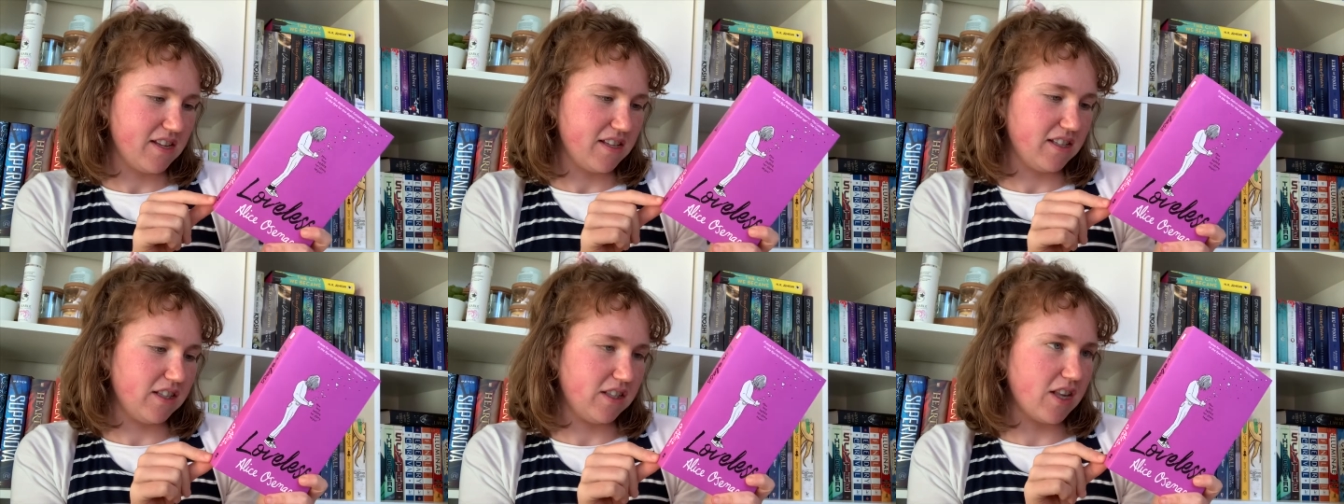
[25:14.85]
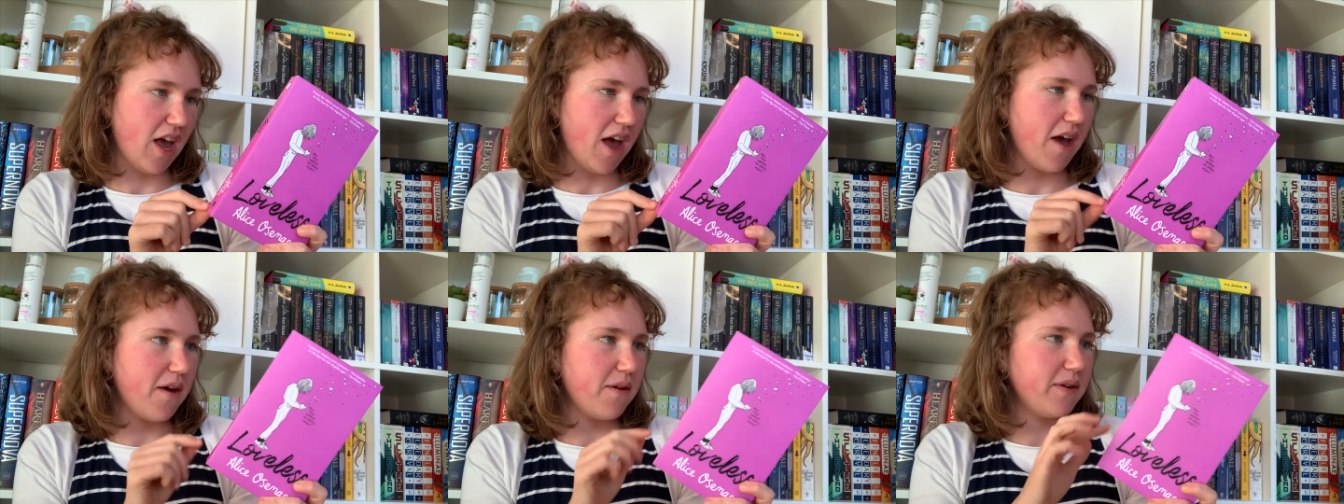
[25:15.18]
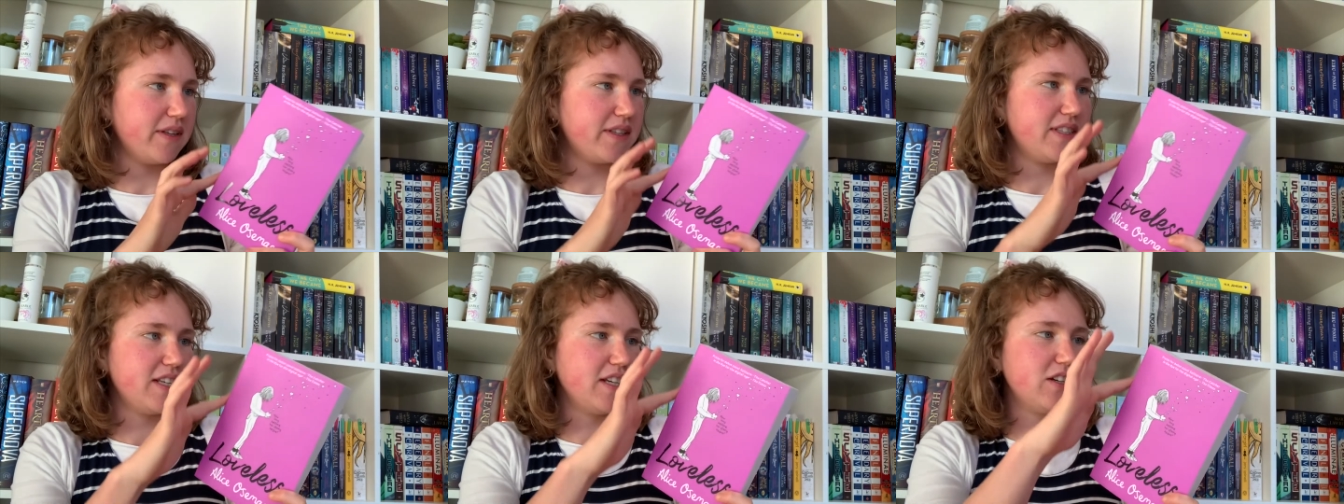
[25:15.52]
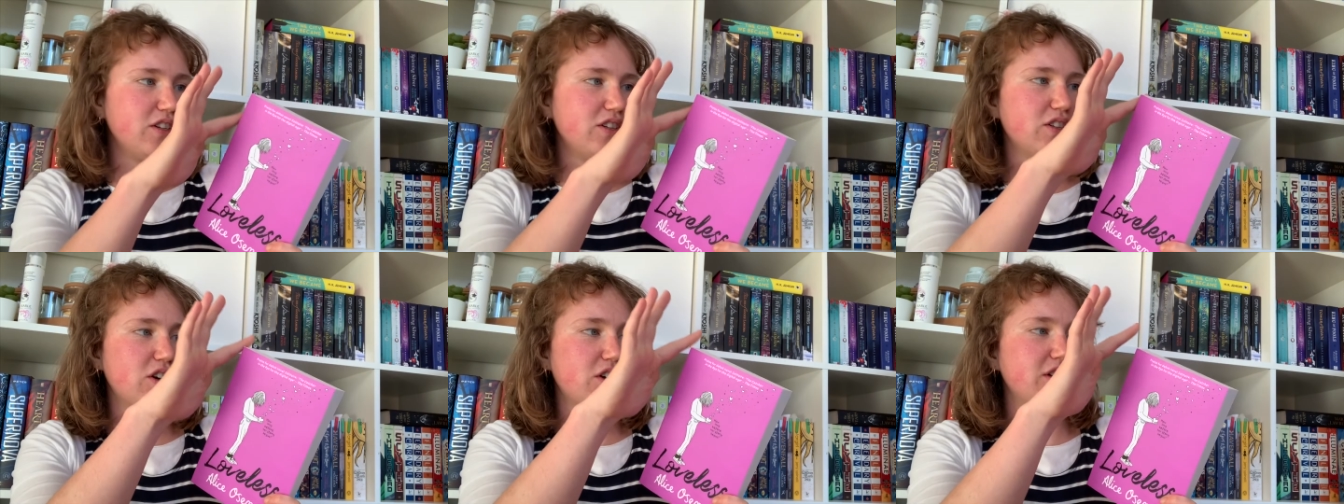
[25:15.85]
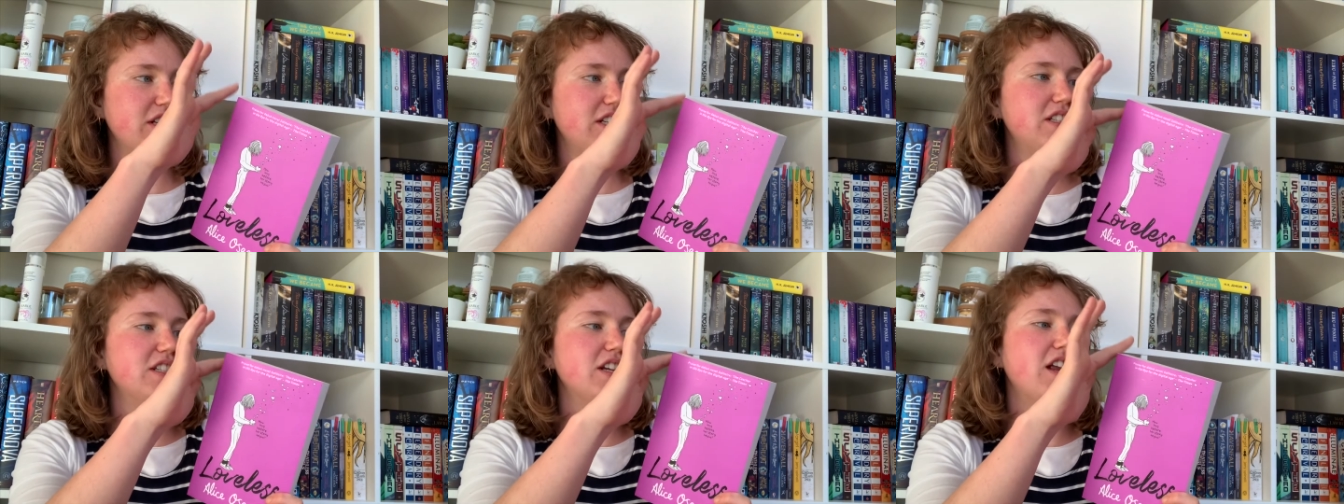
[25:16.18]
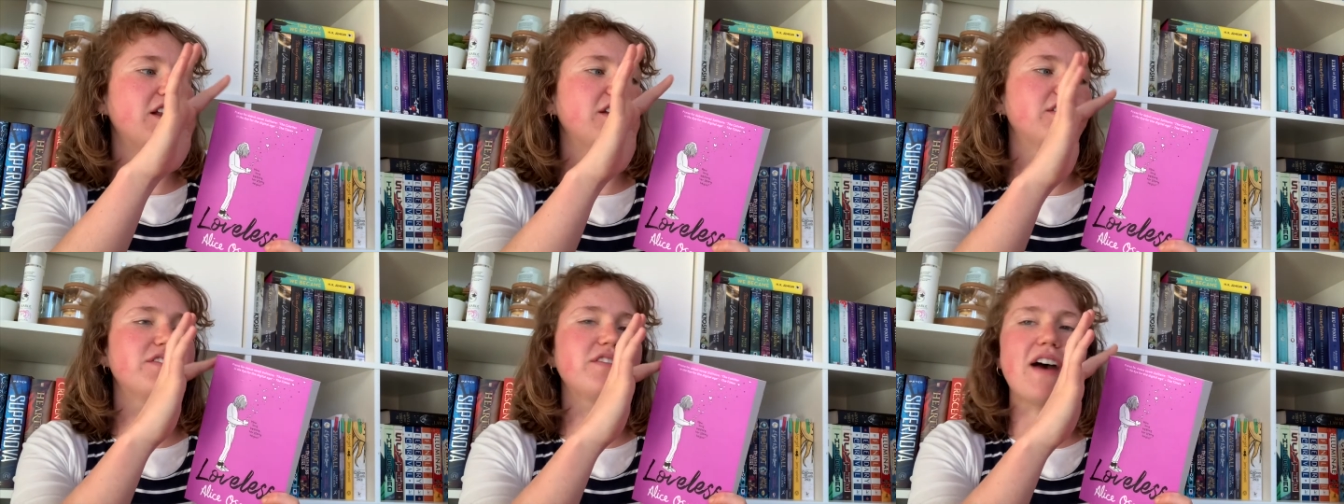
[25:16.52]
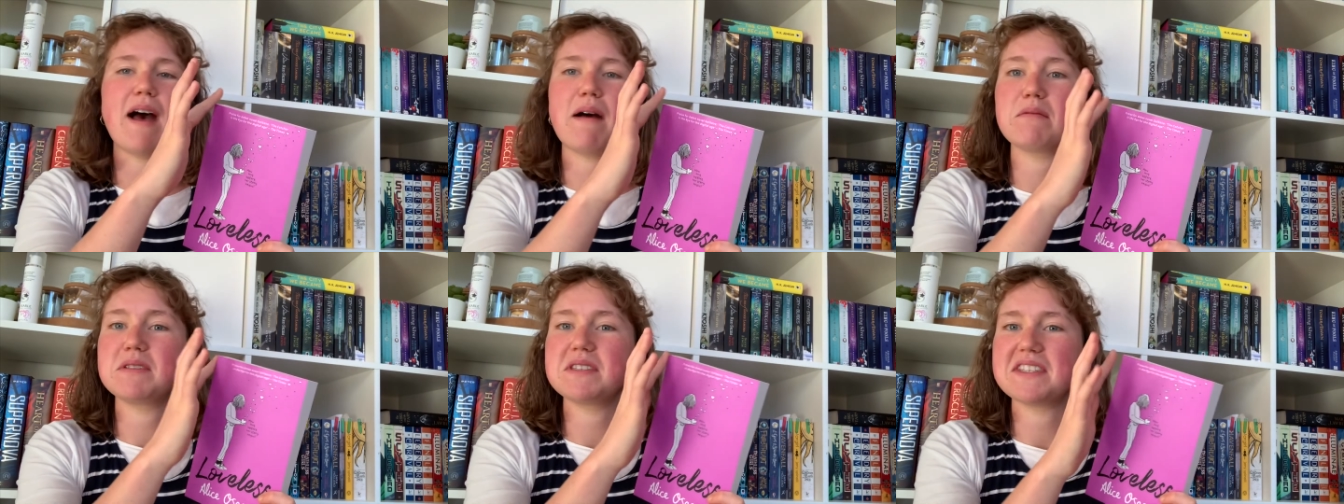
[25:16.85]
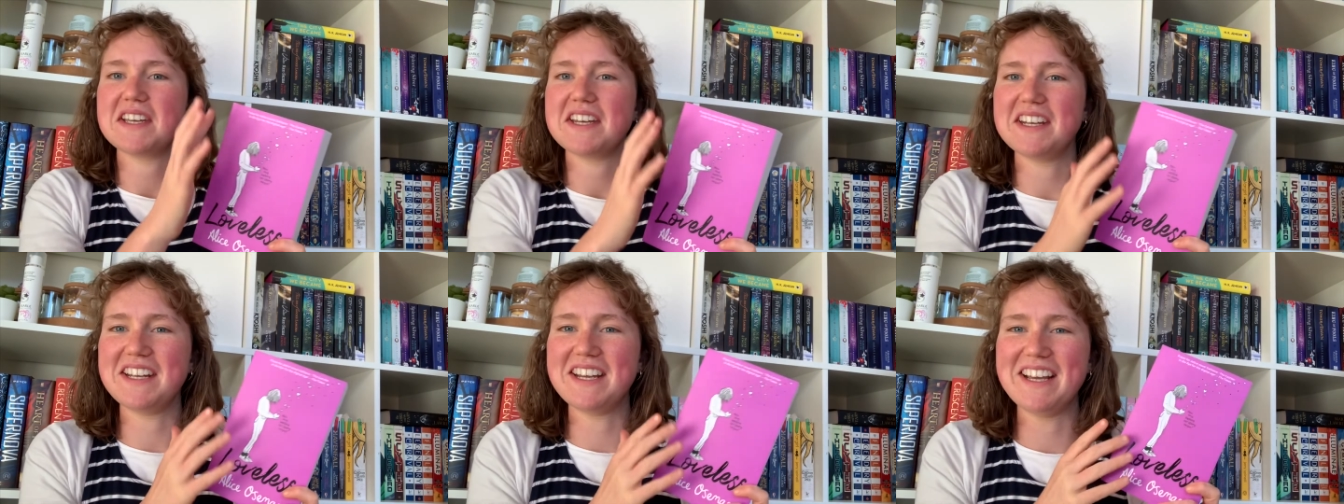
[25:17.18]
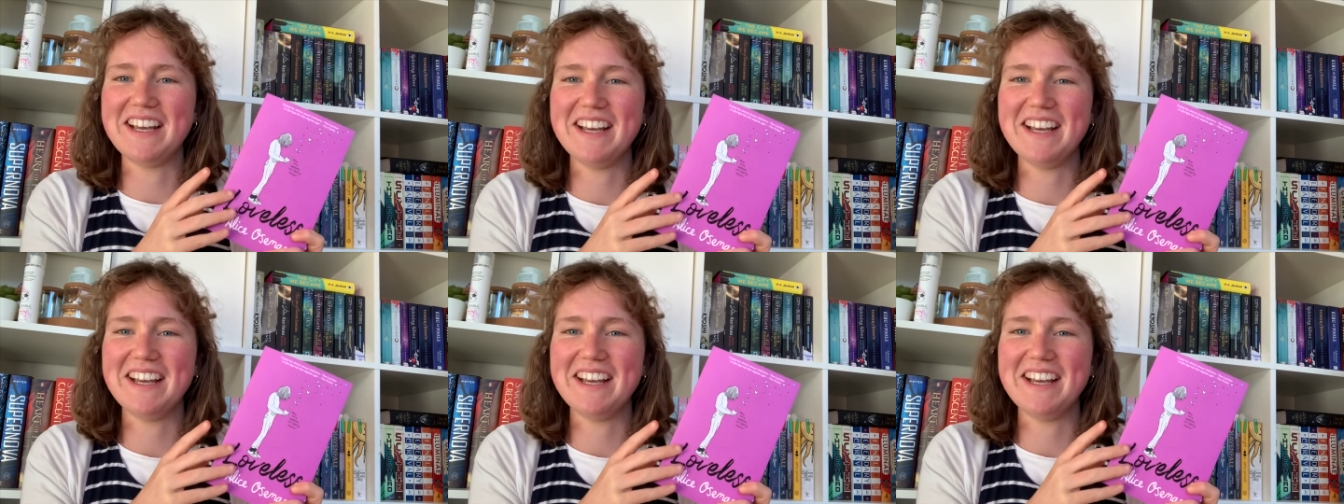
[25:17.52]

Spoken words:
So it's in good condition for Amazon.